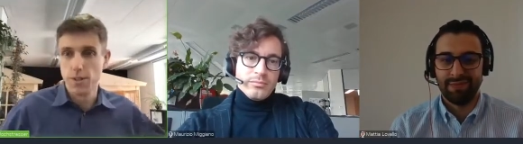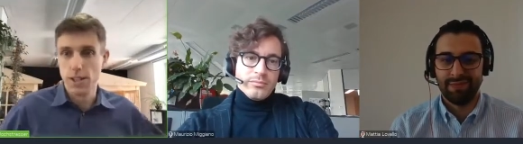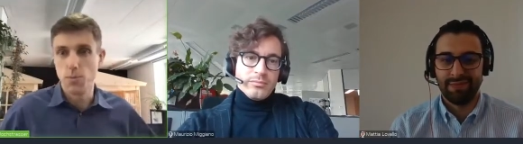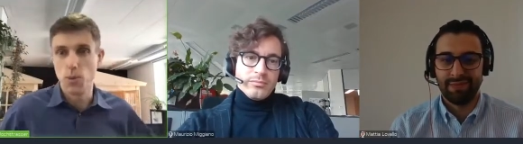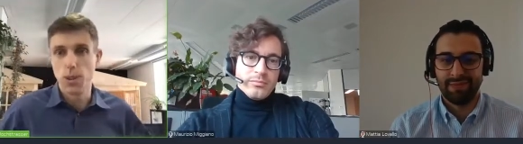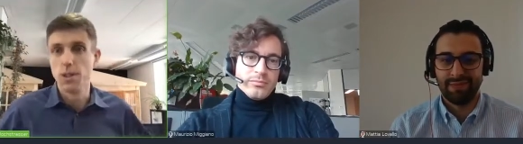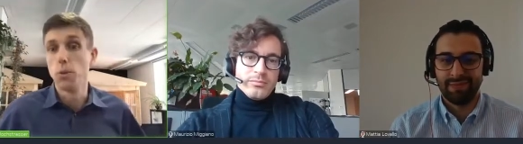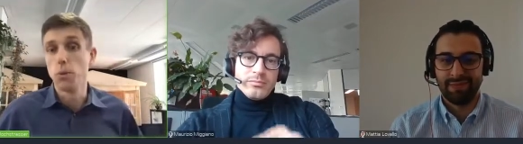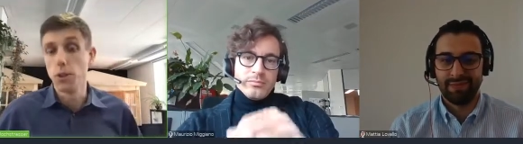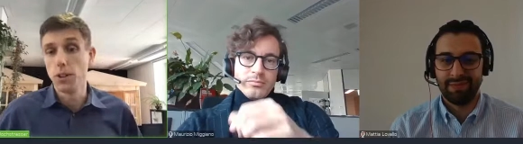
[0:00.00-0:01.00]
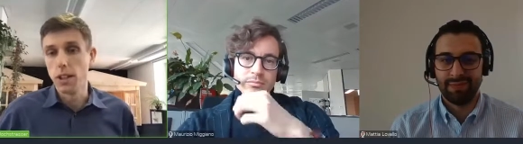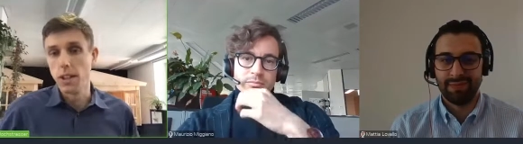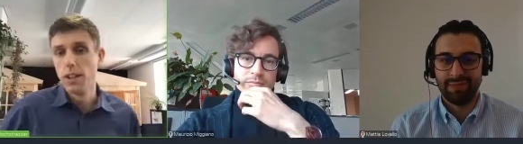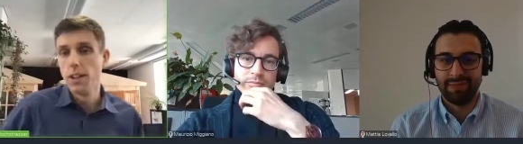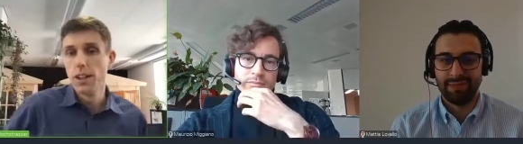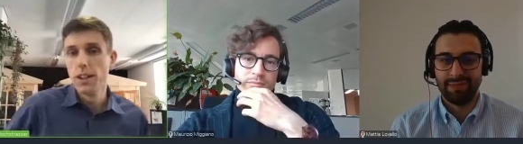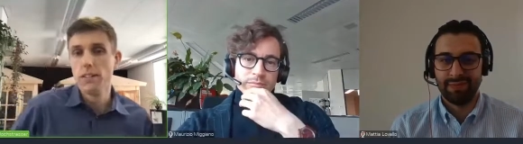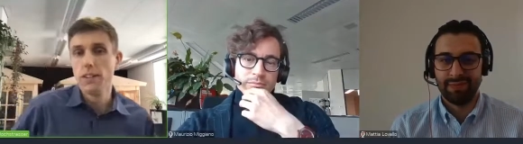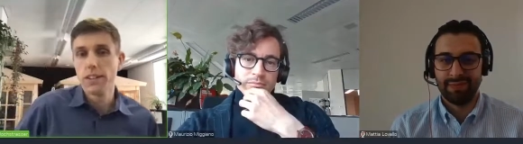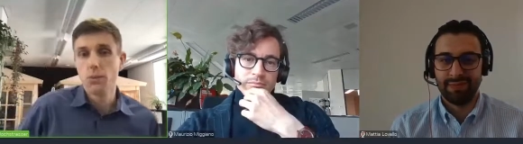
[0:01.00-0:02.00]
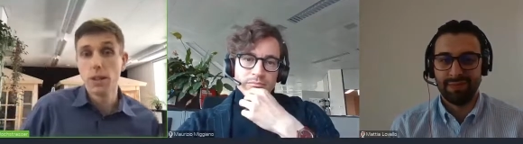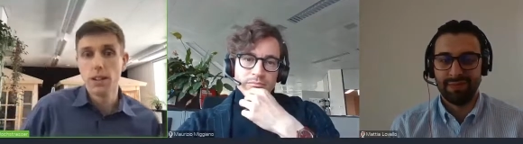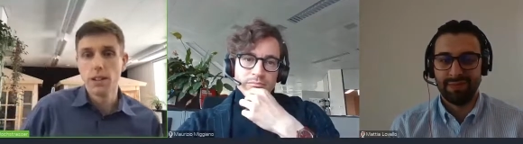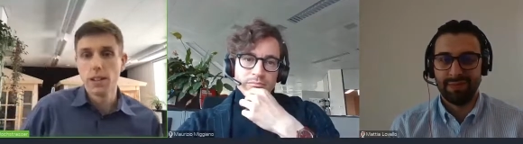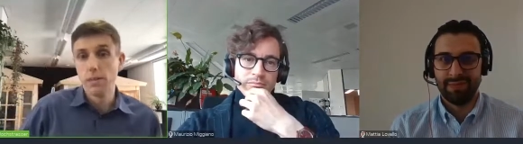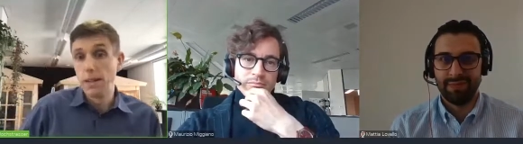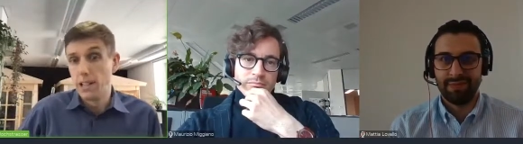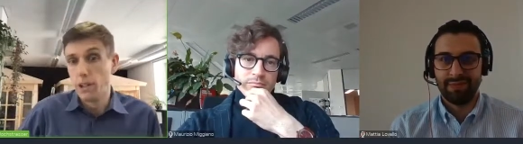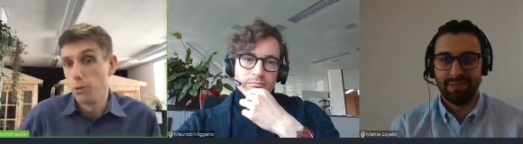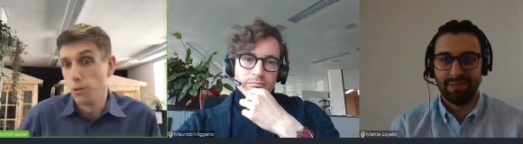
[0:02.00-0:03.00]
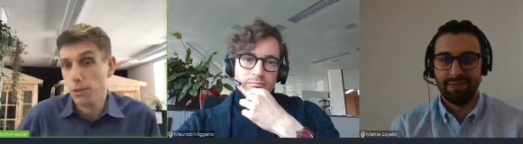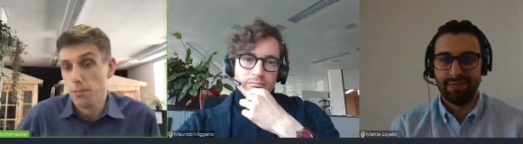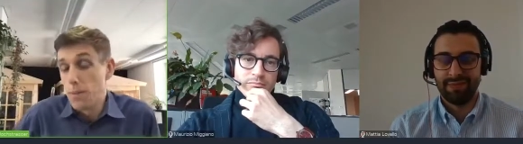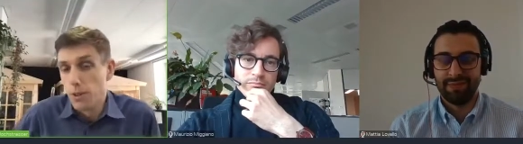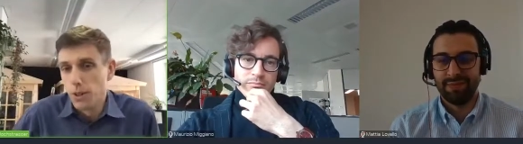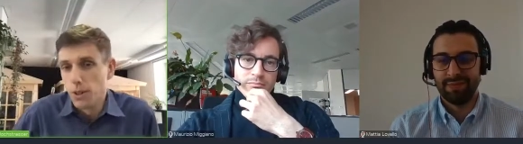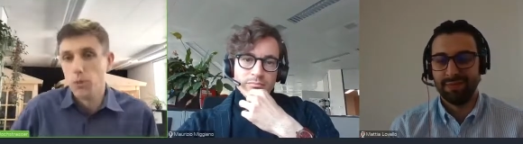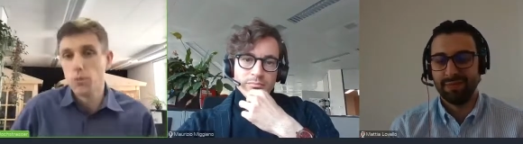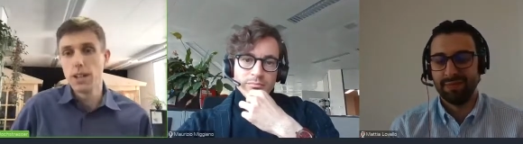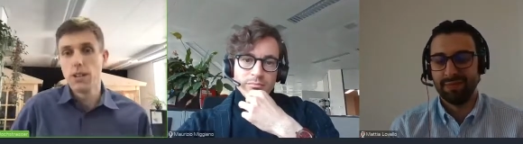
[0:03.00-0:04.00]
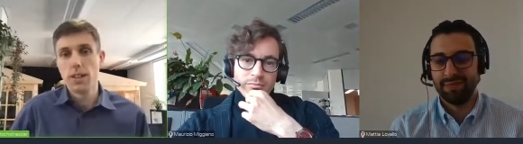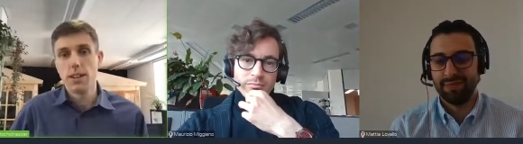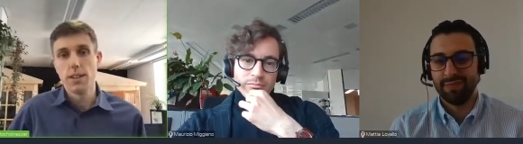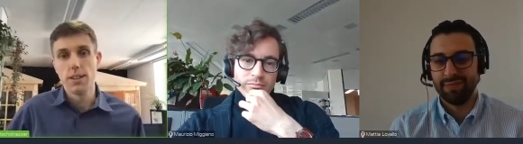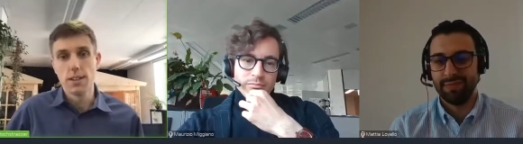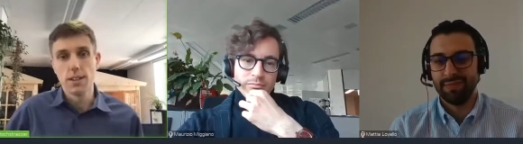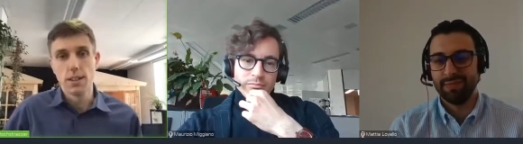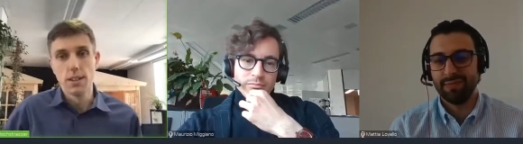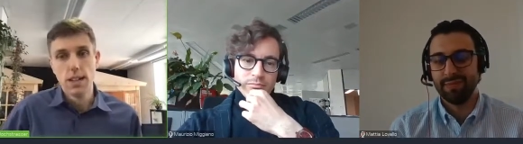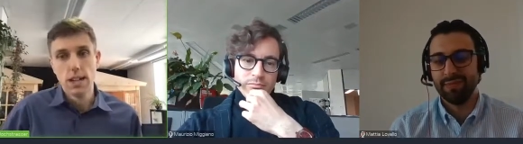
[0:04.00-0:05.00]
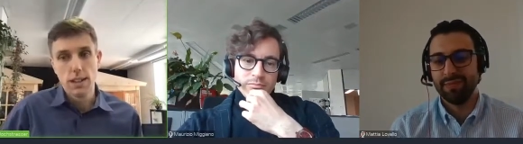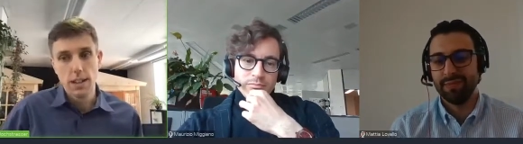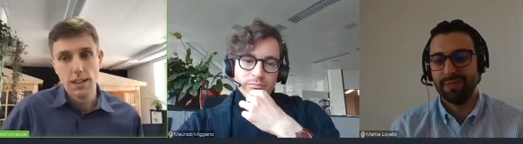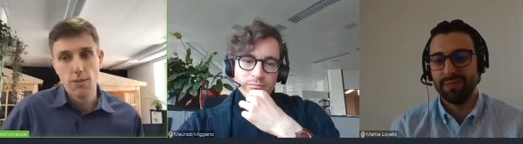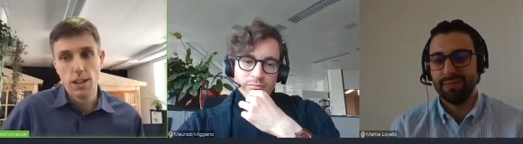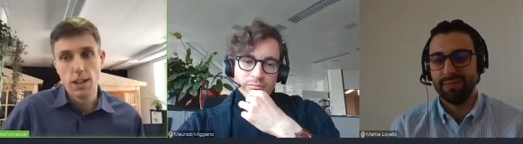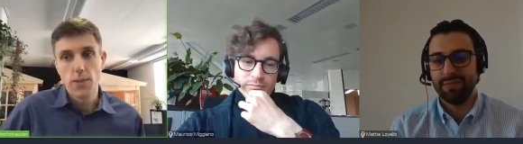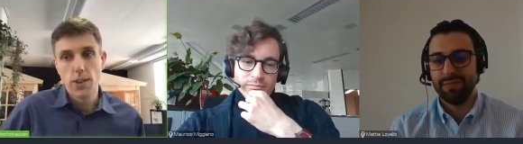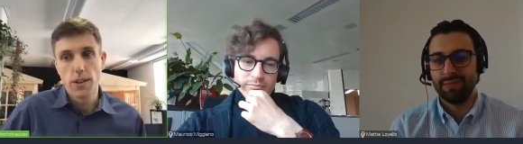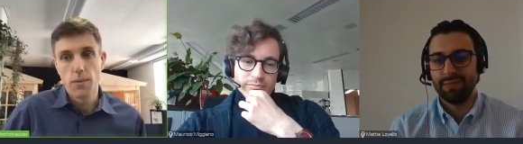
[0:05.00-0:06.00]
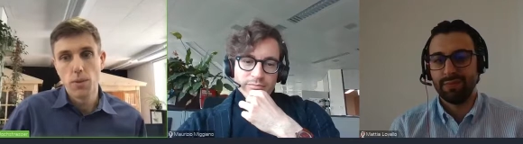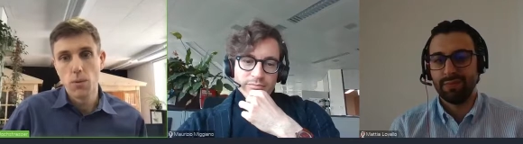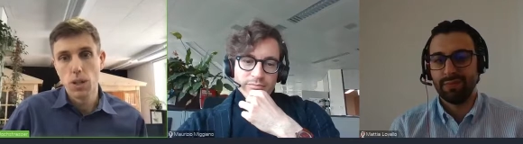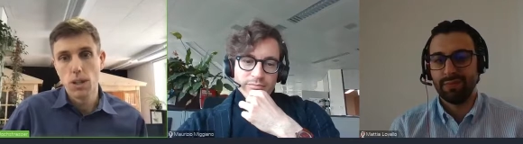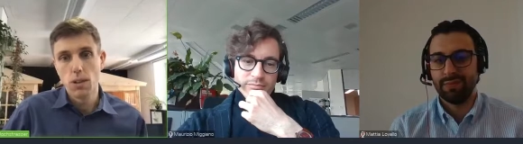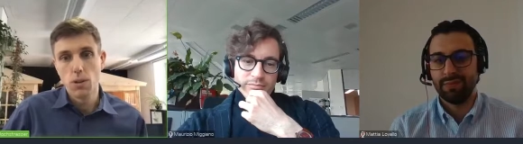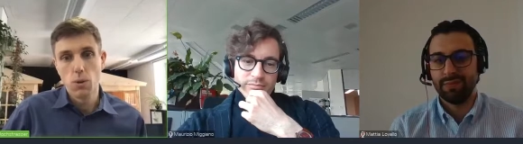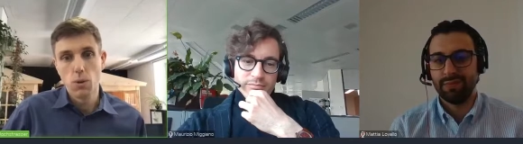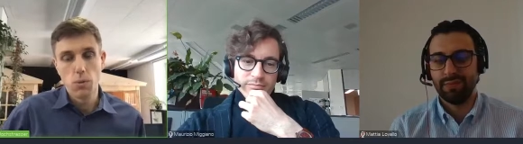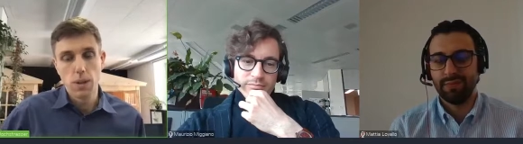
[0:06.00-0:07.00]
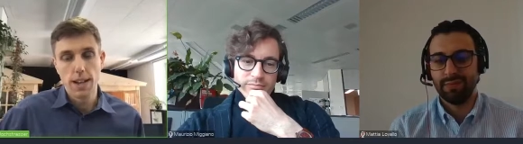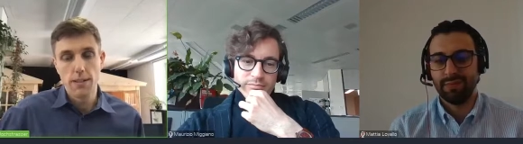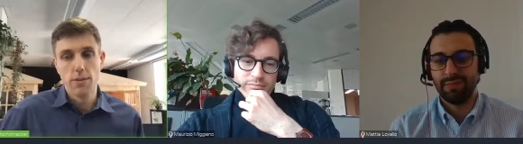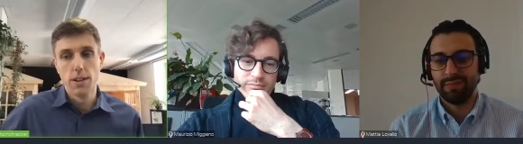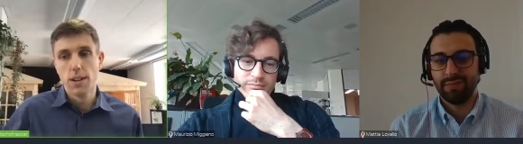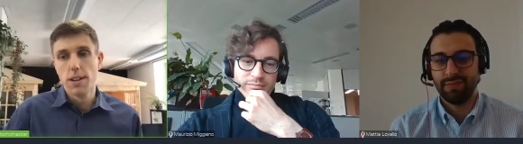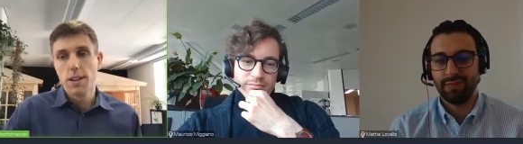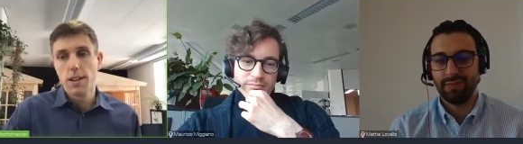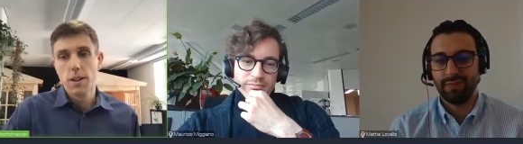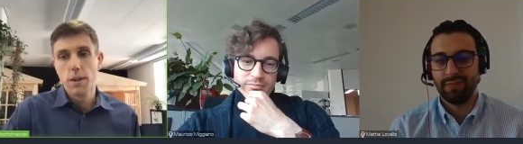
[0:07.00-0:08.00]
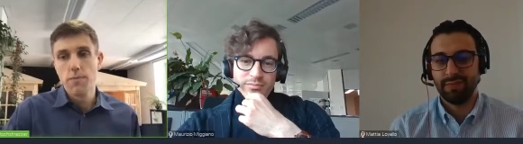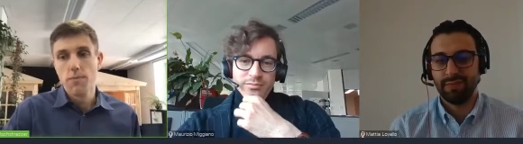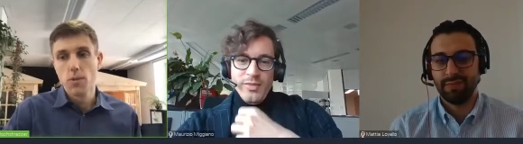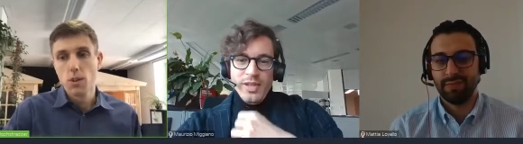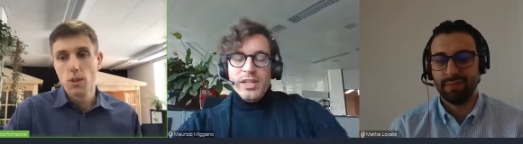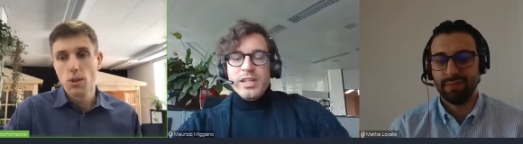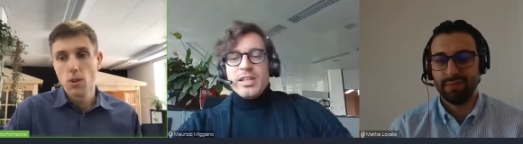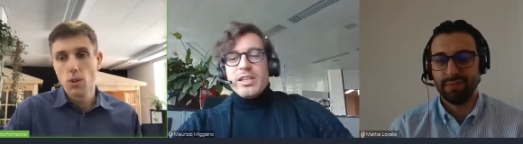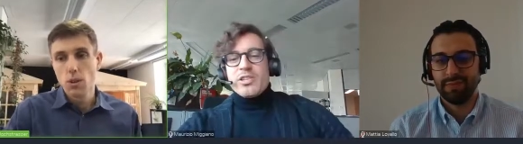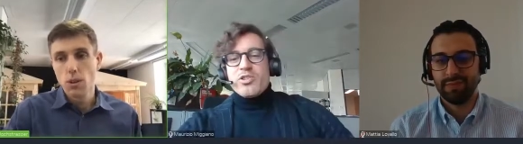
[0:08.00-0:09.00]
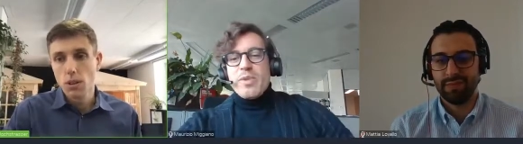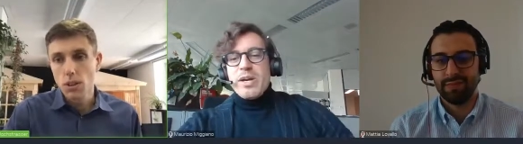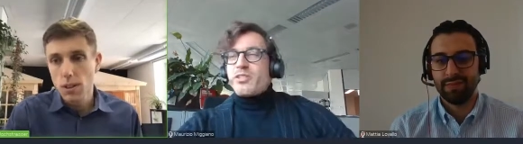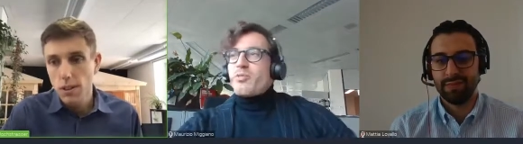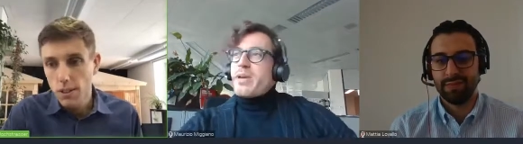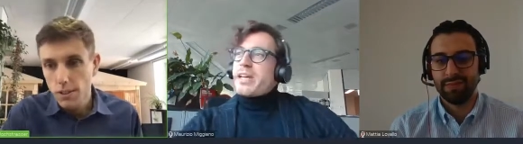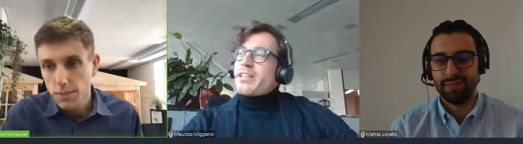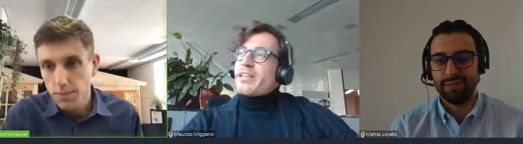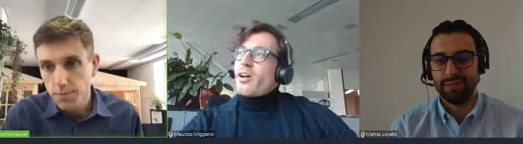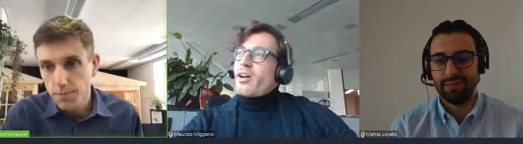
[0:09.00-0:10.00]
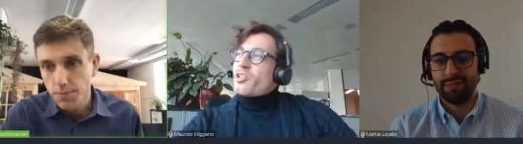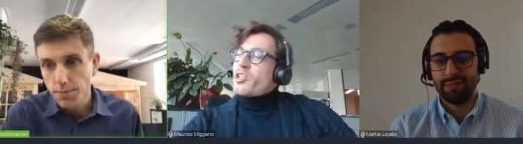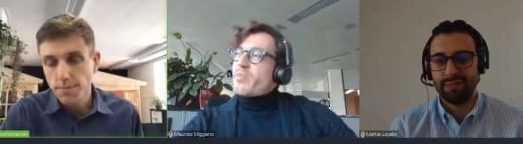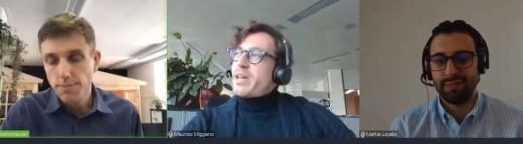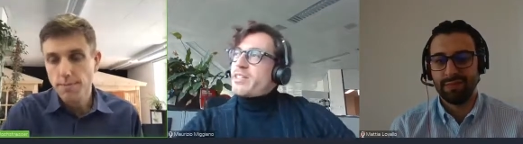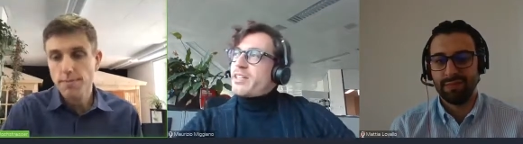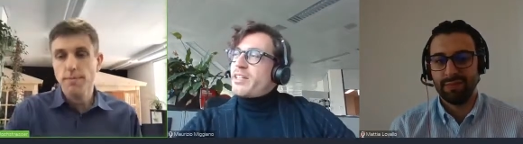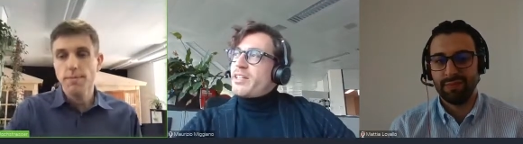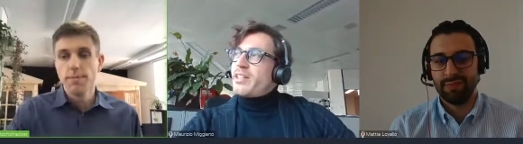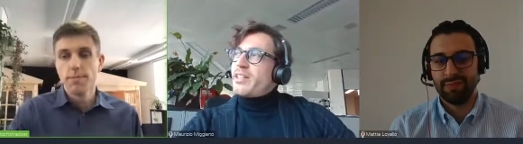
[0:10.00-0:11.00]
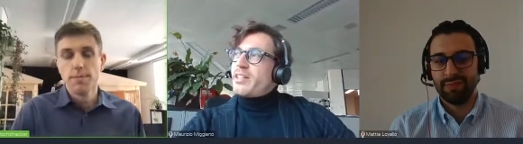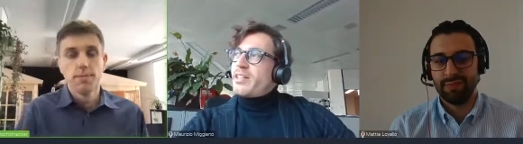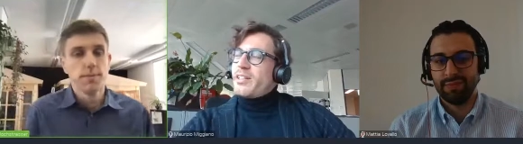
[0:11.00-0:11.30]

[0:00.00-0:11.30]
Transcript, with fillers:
Speaker 1: Facebook, there is the opportunity uh, next week, mainly only maybe only one week. Right? This is the, the level
Speaker 2: um, we uh, we have. Um, to make to make an analogy, basically,